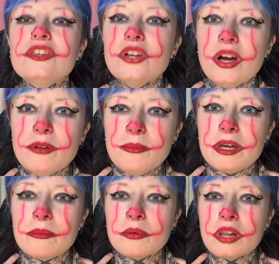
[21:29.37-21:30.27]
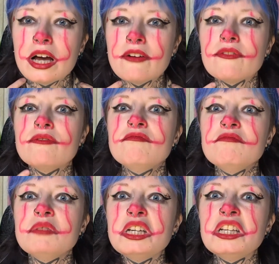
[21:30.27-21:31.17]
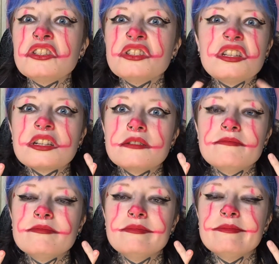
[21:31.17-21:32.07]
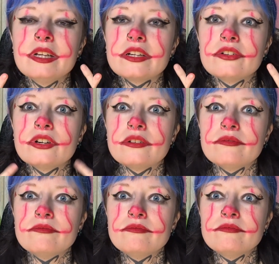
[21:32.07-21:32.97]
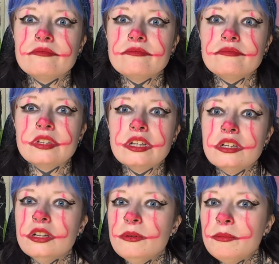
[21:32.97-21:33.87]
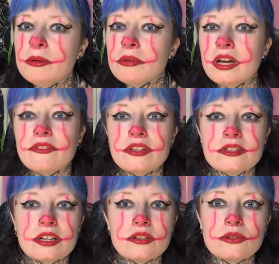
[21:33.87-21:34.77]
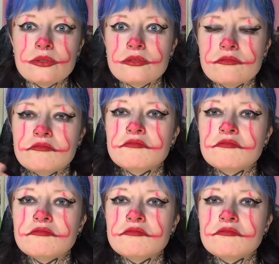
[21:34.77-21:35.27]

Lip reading: You know how many people have peonies on their neck, black and grey? How many people have these tattoos?